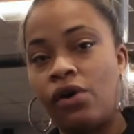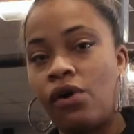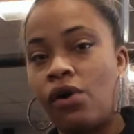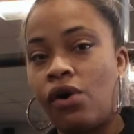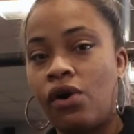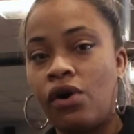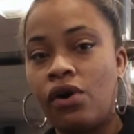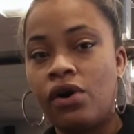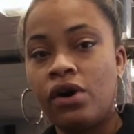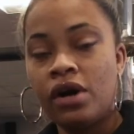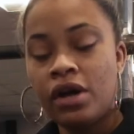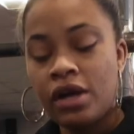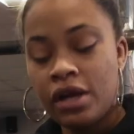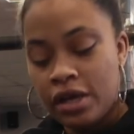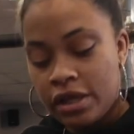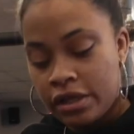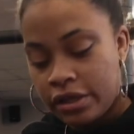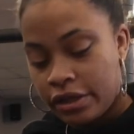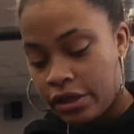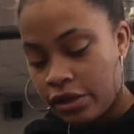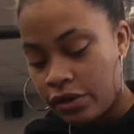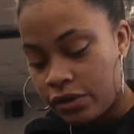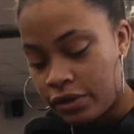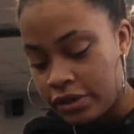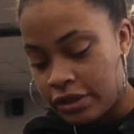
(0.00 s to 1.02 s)
all.
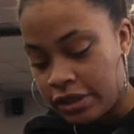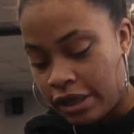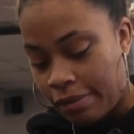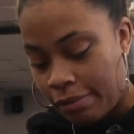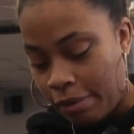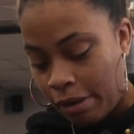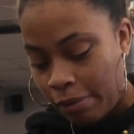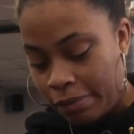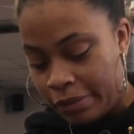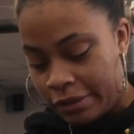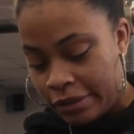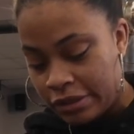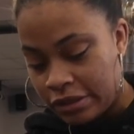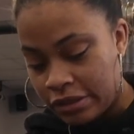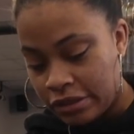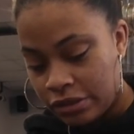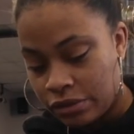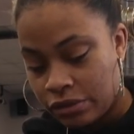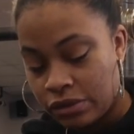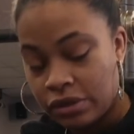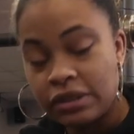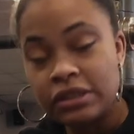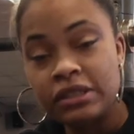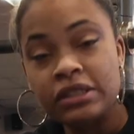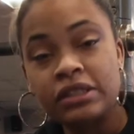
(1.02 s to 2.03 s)
The only time I put these
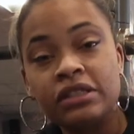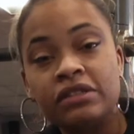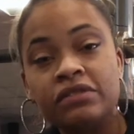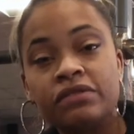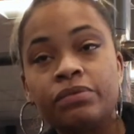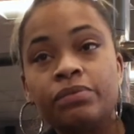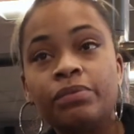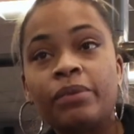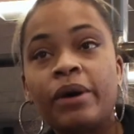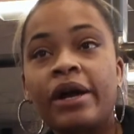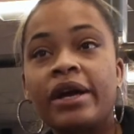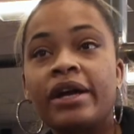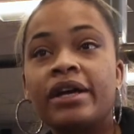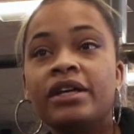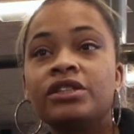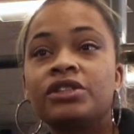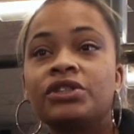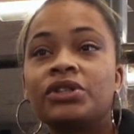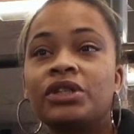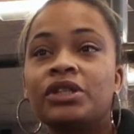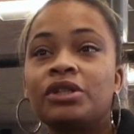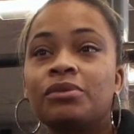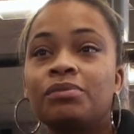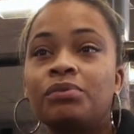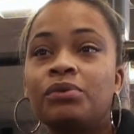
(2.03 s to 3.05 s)
on is if my hands
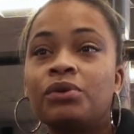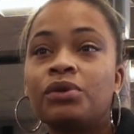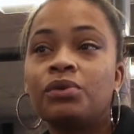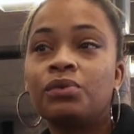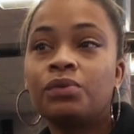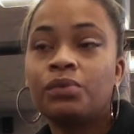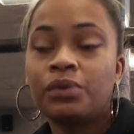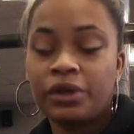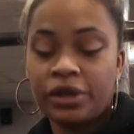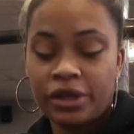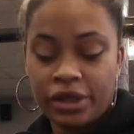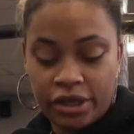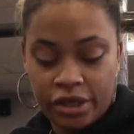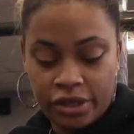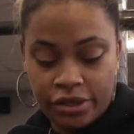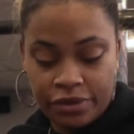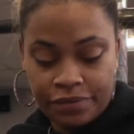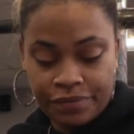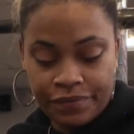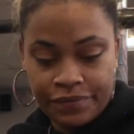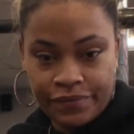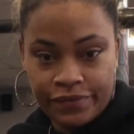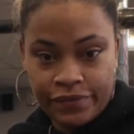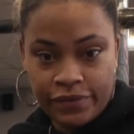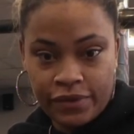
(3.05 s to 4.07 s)
are at the point where
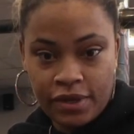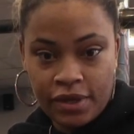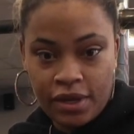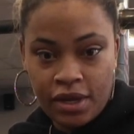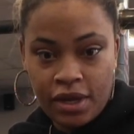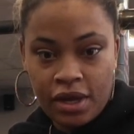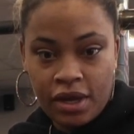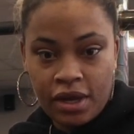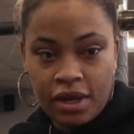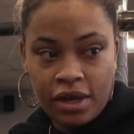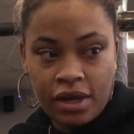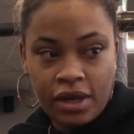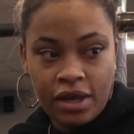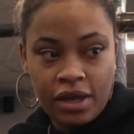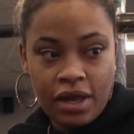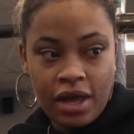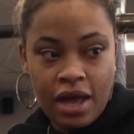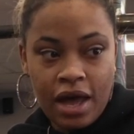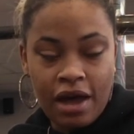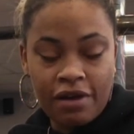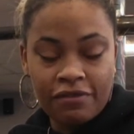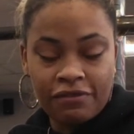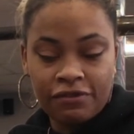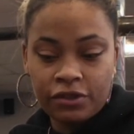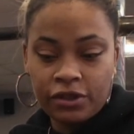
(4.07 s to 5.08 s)

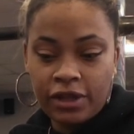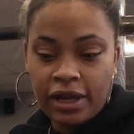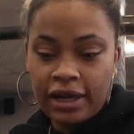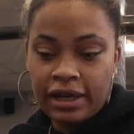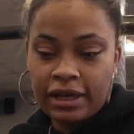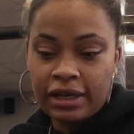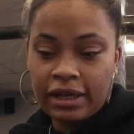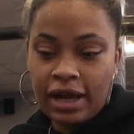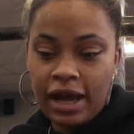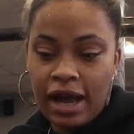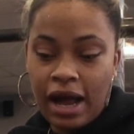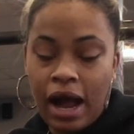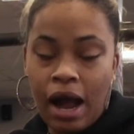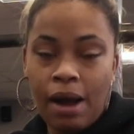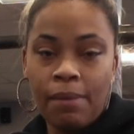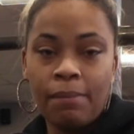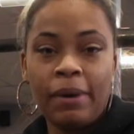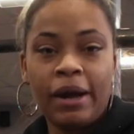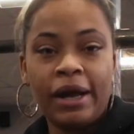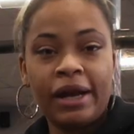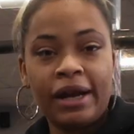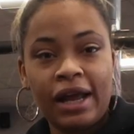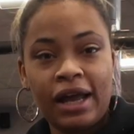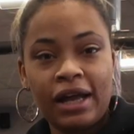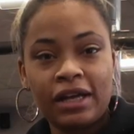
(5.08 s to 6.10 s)
I feel like I
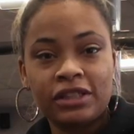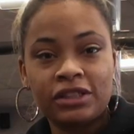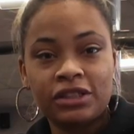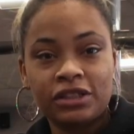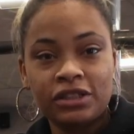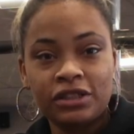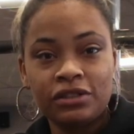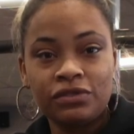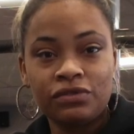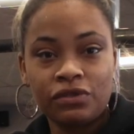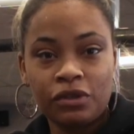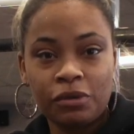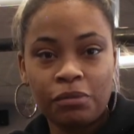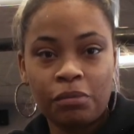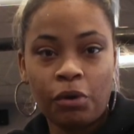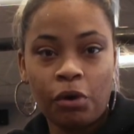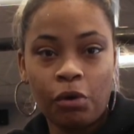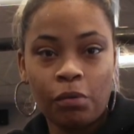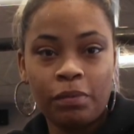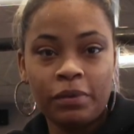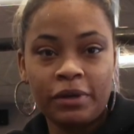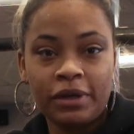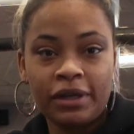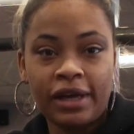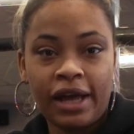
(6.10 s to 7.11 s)
might actually rip
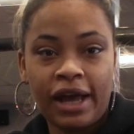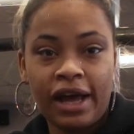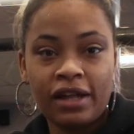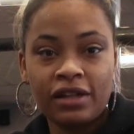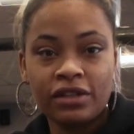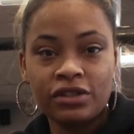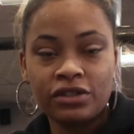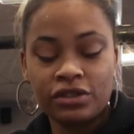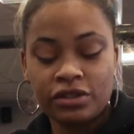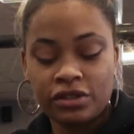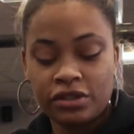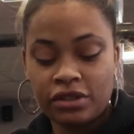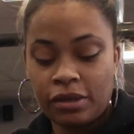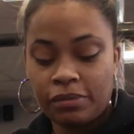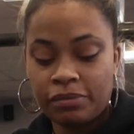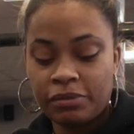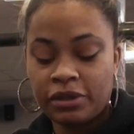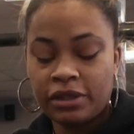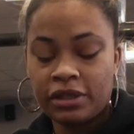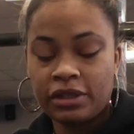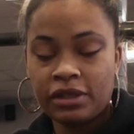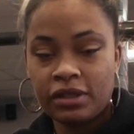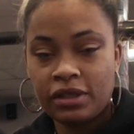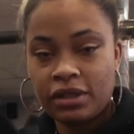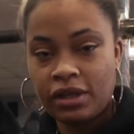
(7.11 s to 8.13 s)
open a callus or
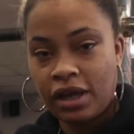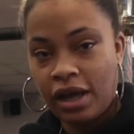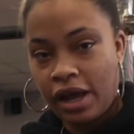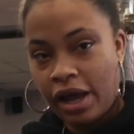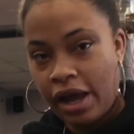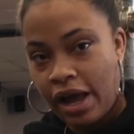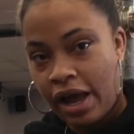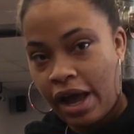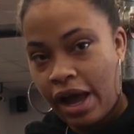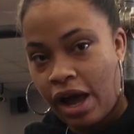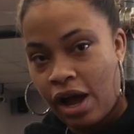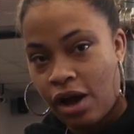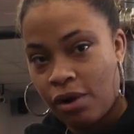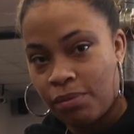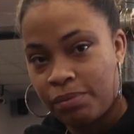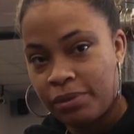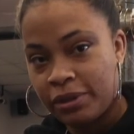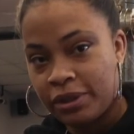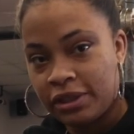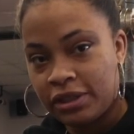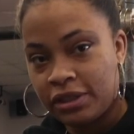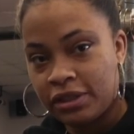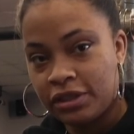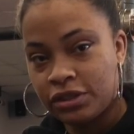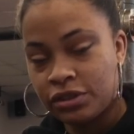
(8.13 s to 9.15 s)
something. I'll
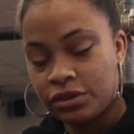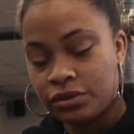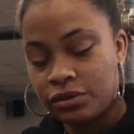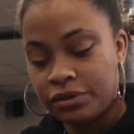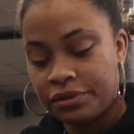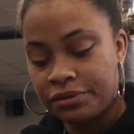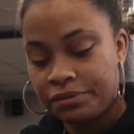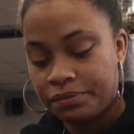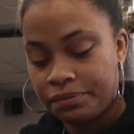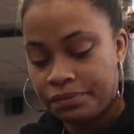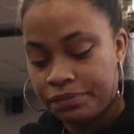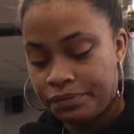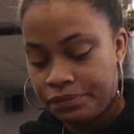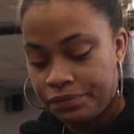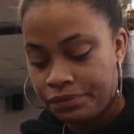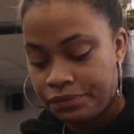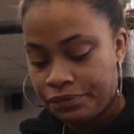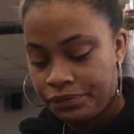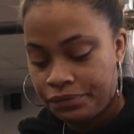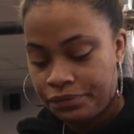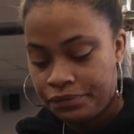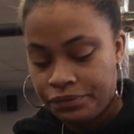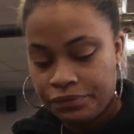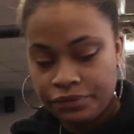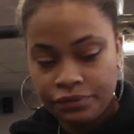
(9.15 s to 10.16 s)
put these on.
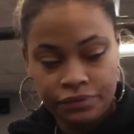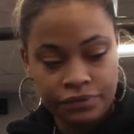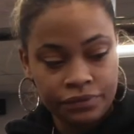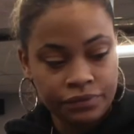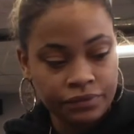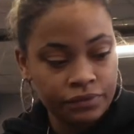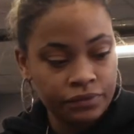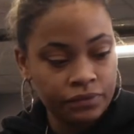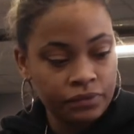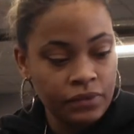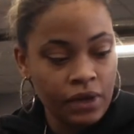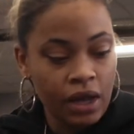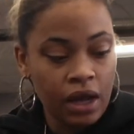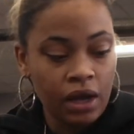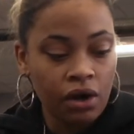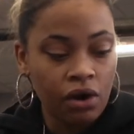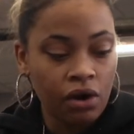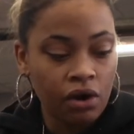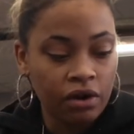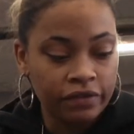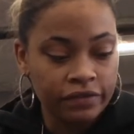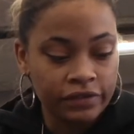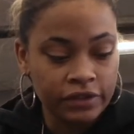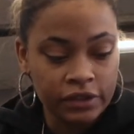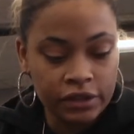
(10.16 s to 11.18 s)
Not
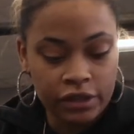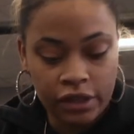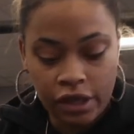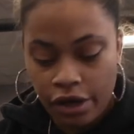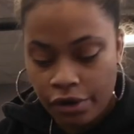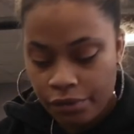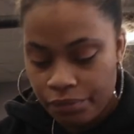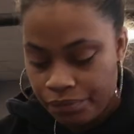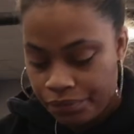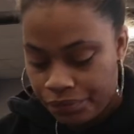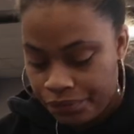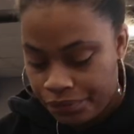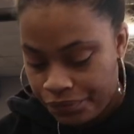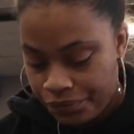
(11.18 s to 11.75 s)
often, though.